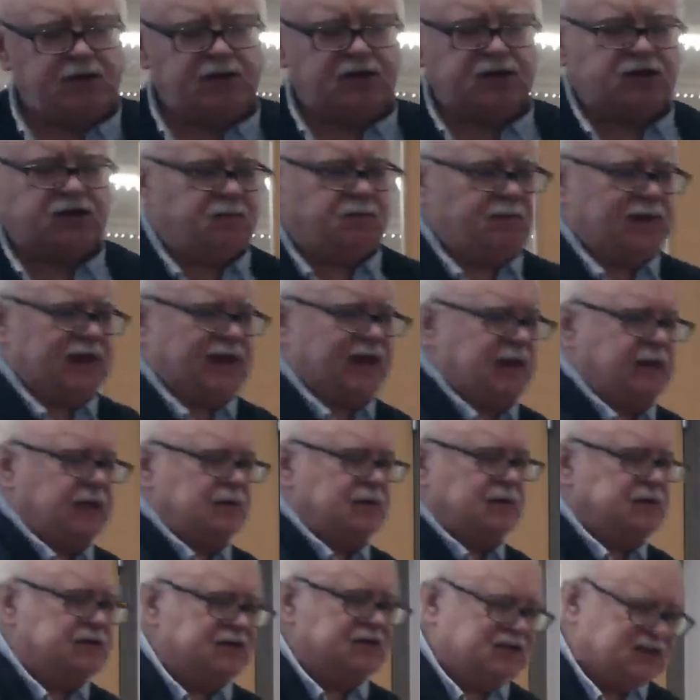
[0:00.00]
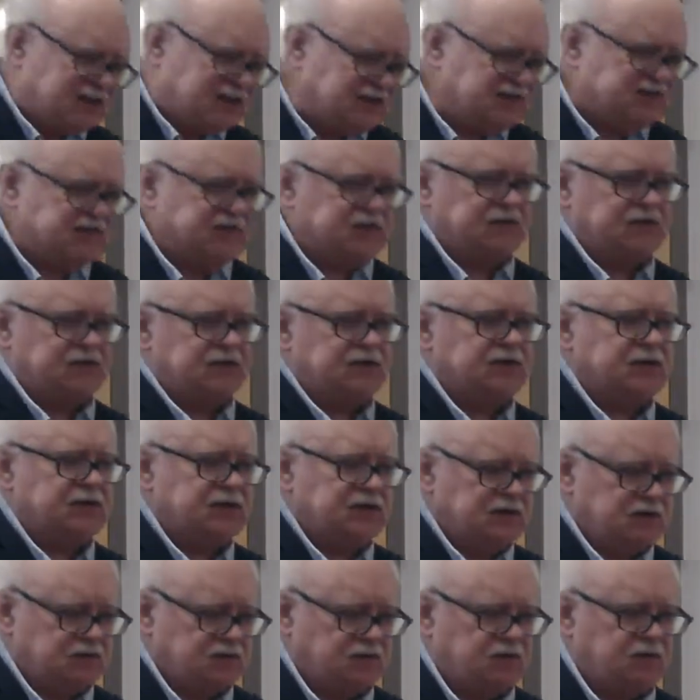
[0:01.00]
demand doesn't
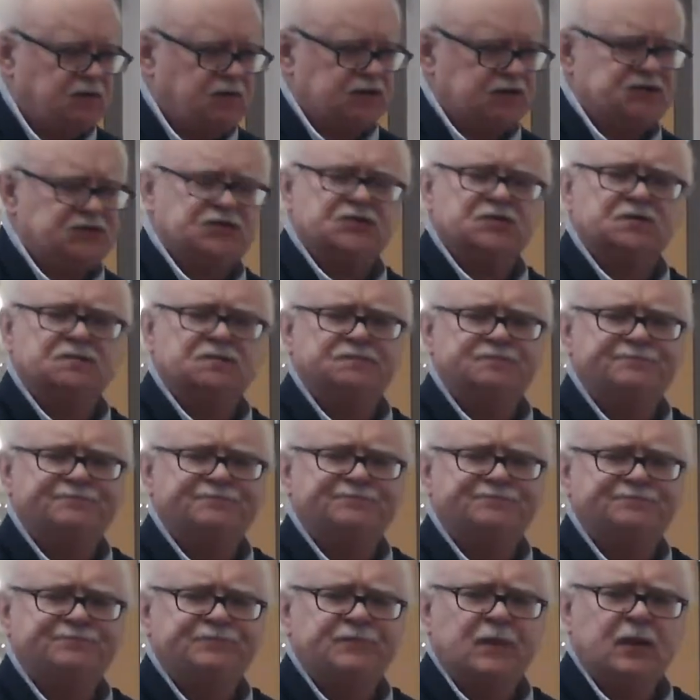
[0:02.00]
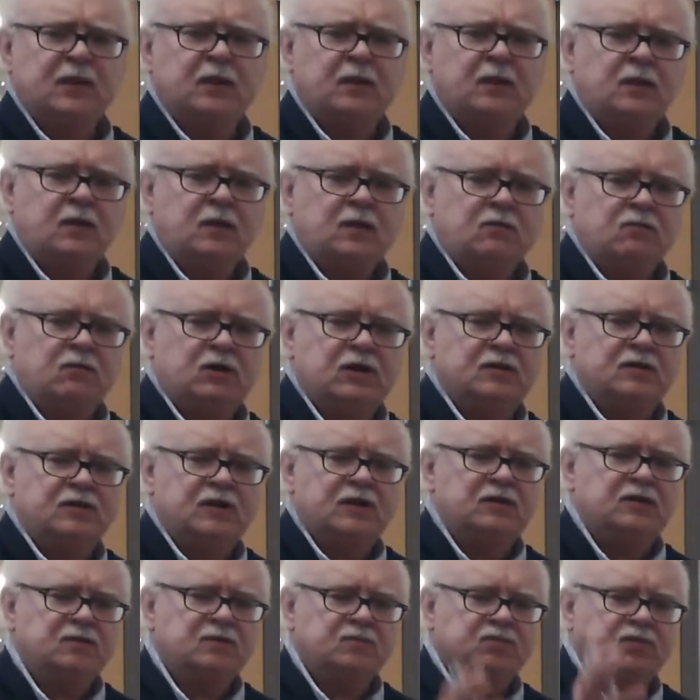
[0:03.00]
increase, well,
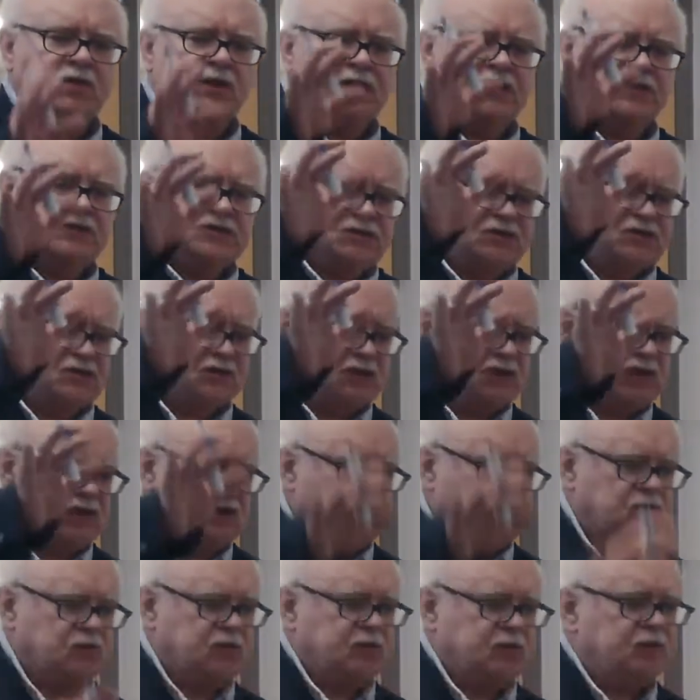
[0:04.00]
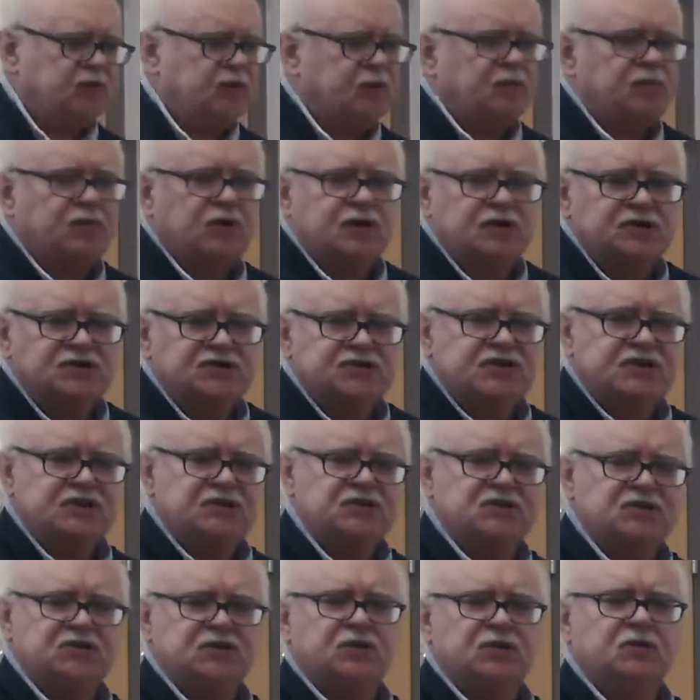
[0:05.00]
then the equilibrium price
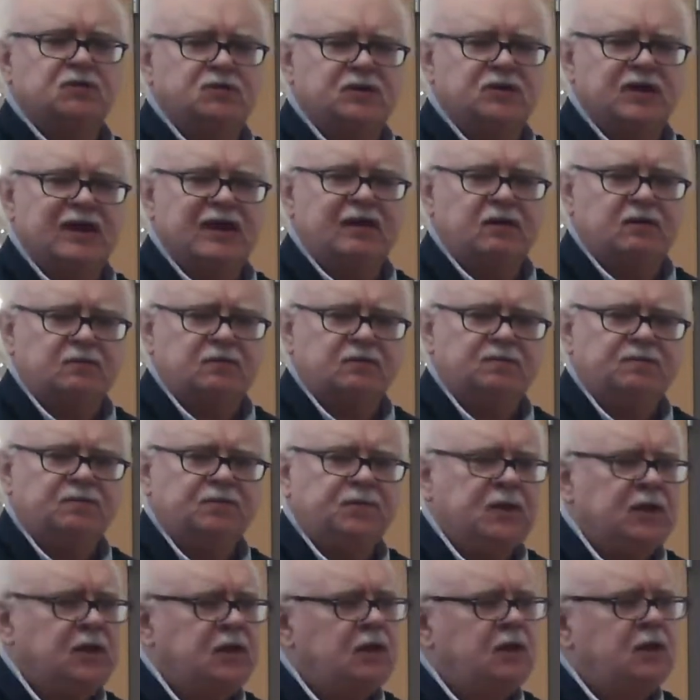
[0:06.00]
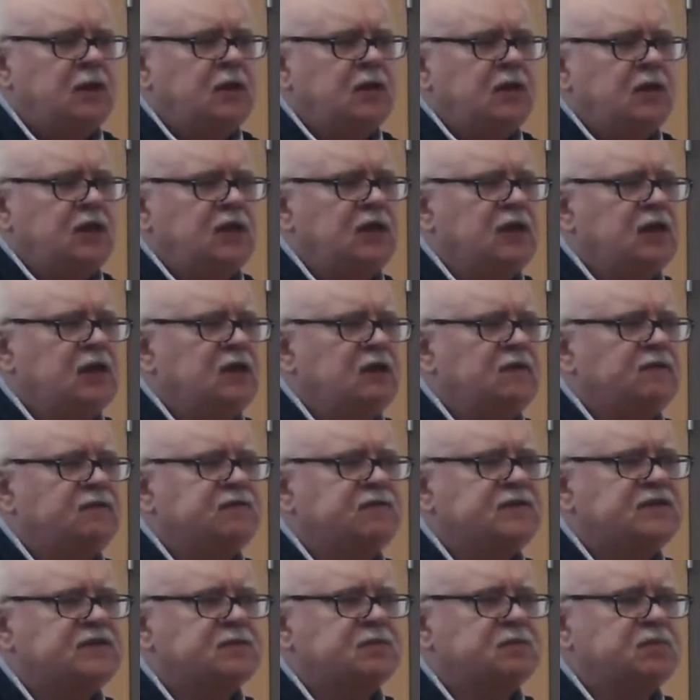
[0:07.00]
tends to go down. If
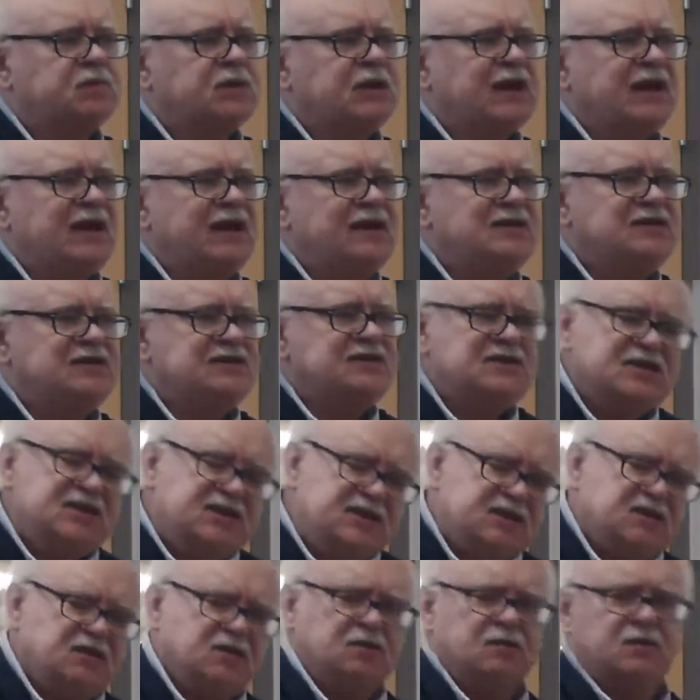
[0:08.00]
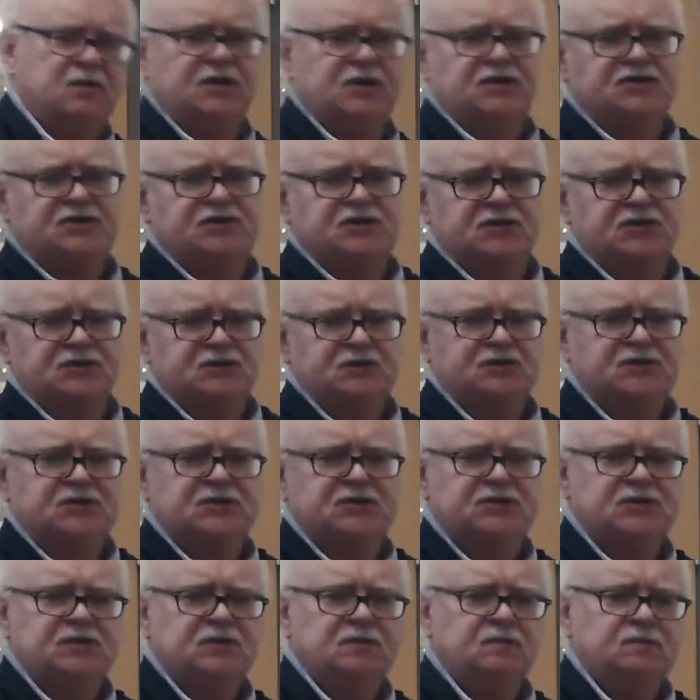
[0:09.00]
supply
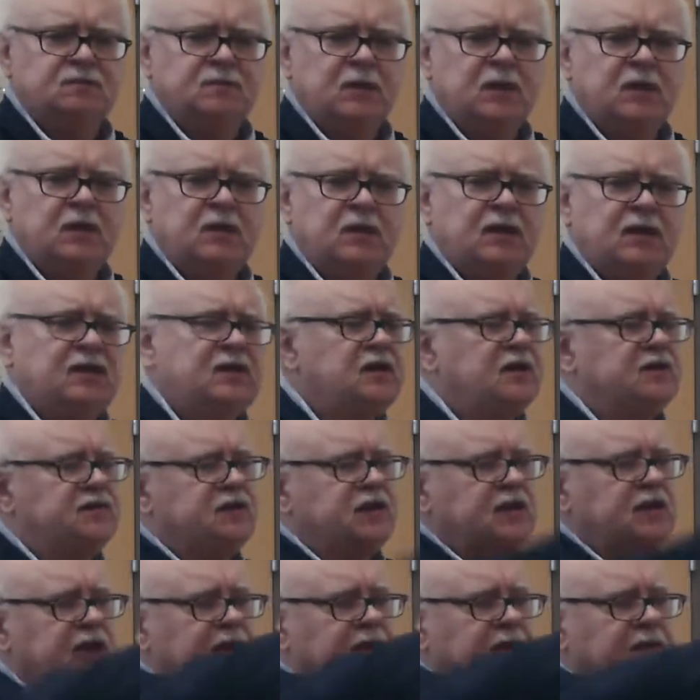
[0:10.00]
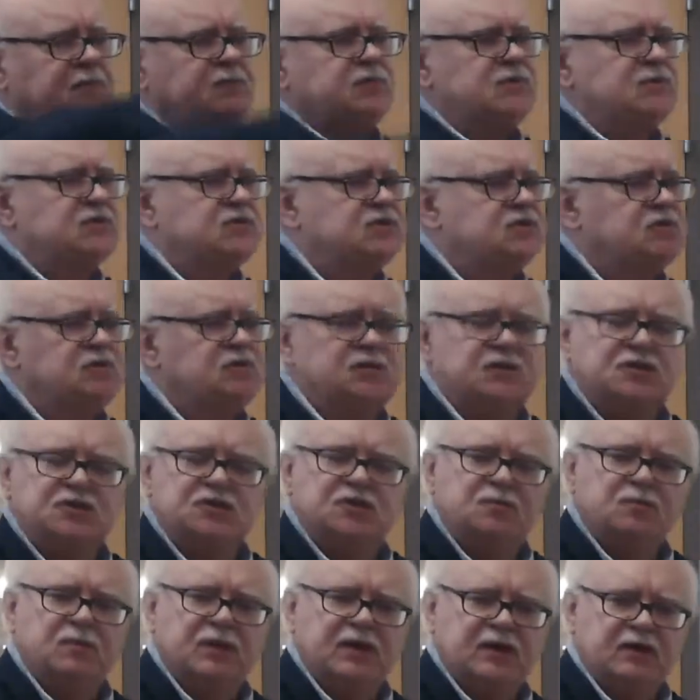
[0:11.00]
decreases and nothing happens to the
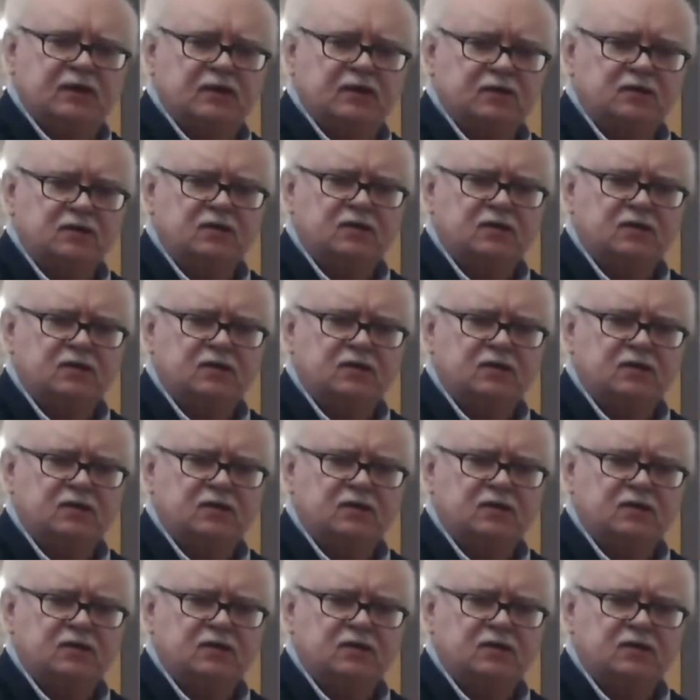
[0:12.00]
demand,